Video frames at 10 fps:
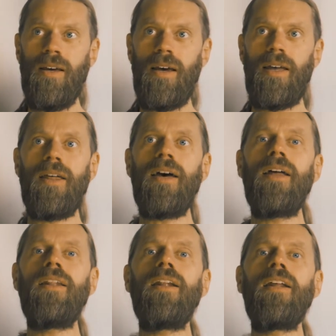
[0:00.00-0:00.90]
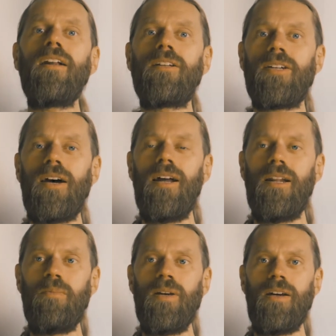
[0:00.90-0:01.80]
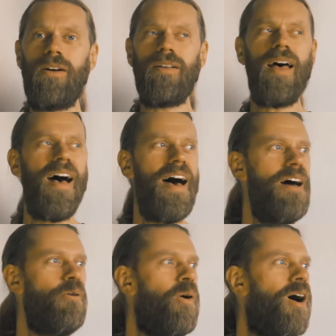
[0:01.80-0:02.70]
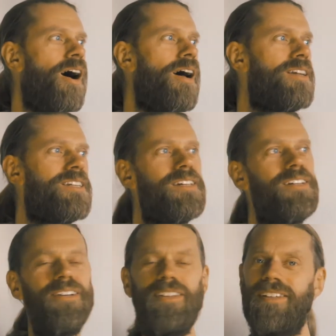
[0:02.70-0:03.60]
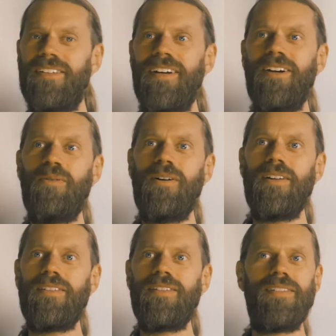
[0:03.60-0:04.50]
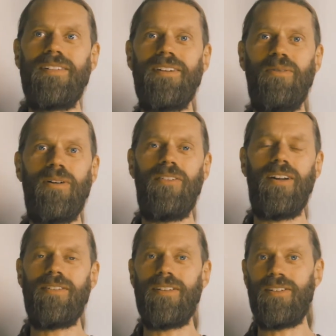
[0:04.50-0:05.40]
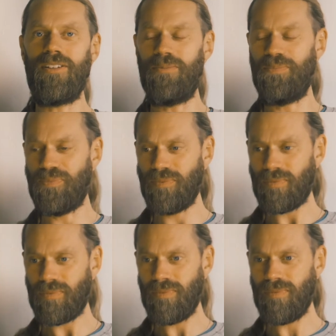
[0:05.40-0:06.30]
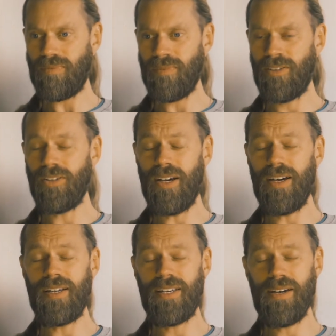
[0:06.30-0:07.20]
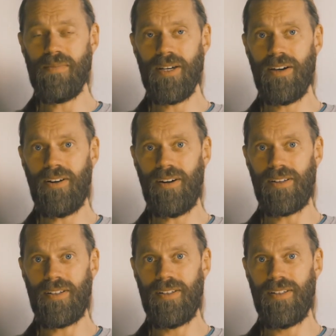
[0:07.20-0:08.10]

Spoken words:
And then the little child in me goes, I want to do this. I don't want to, you know, whatever, listen to you. So yeah, it can be hard.